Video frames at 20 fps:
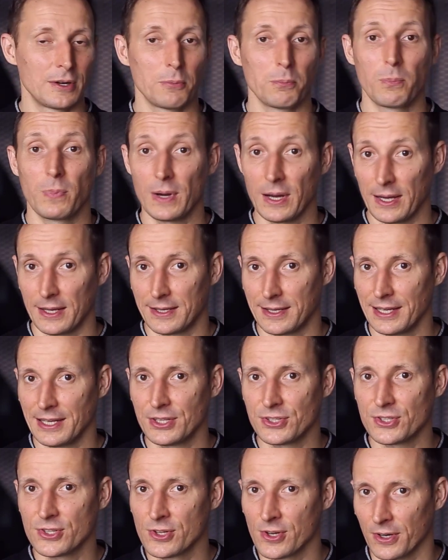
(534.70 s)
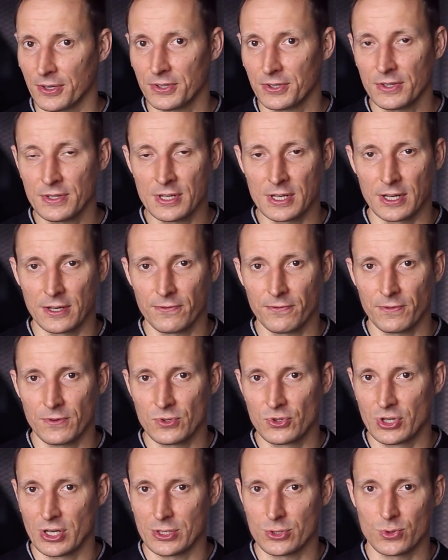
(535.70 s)
But it's not enough
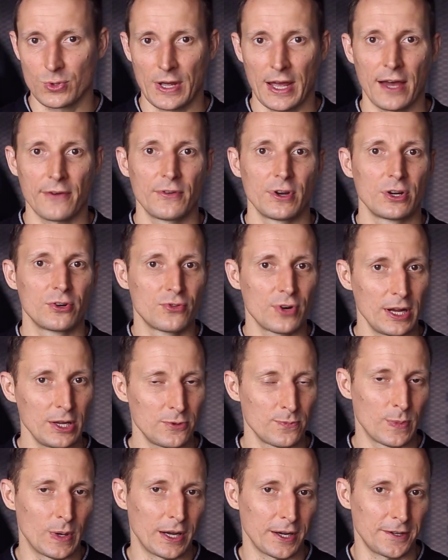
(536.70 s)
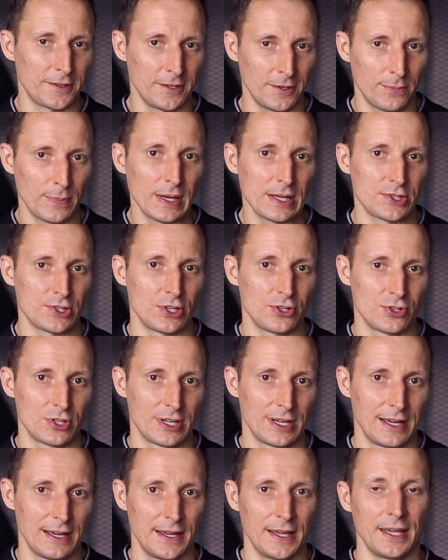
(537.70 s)
just to have a great marketing message.
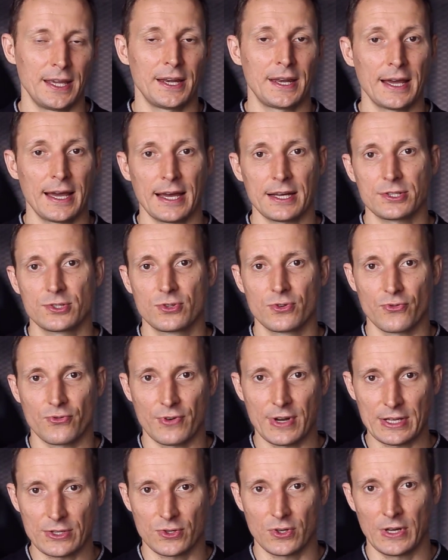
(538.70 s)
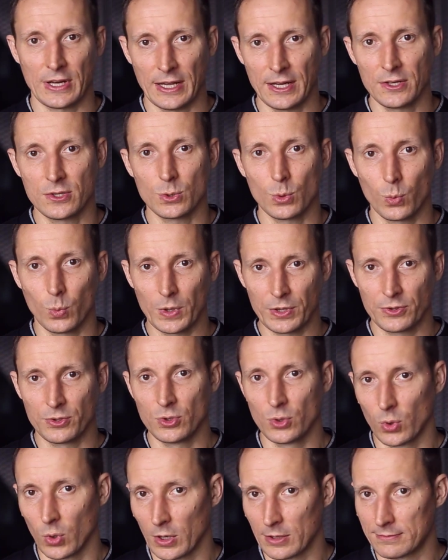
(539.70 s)
It has to resonate with
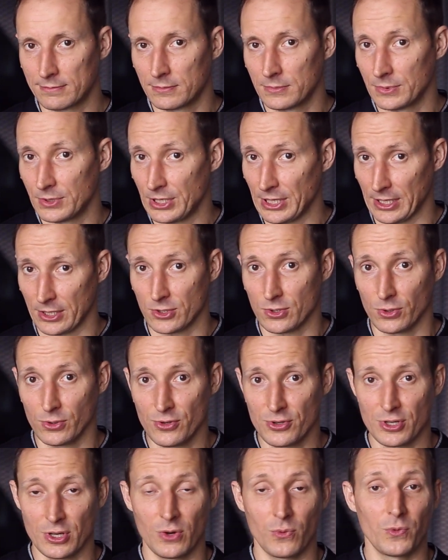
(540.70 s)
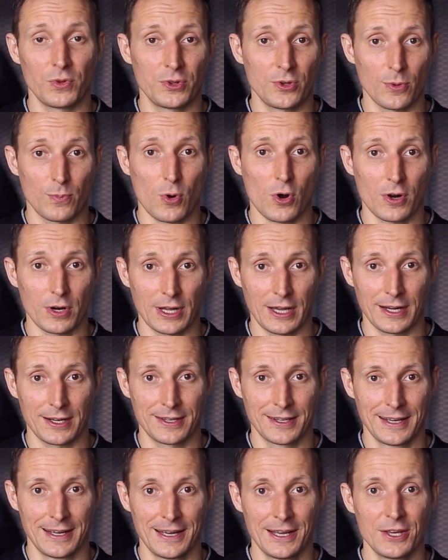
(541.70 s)
your tech solution, with your product.
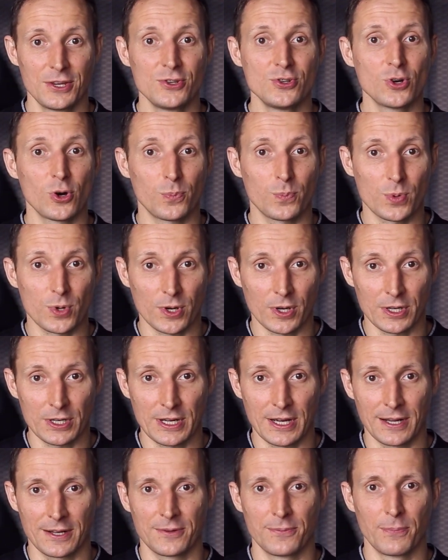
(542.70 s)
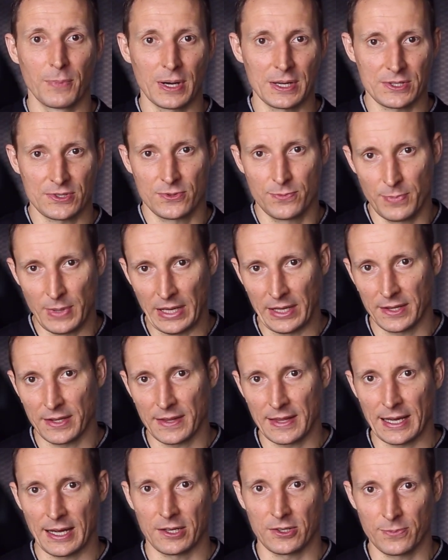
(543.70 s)
Your product must meet
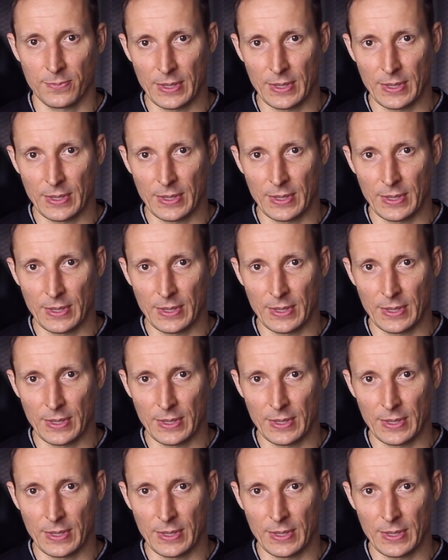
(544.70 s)
that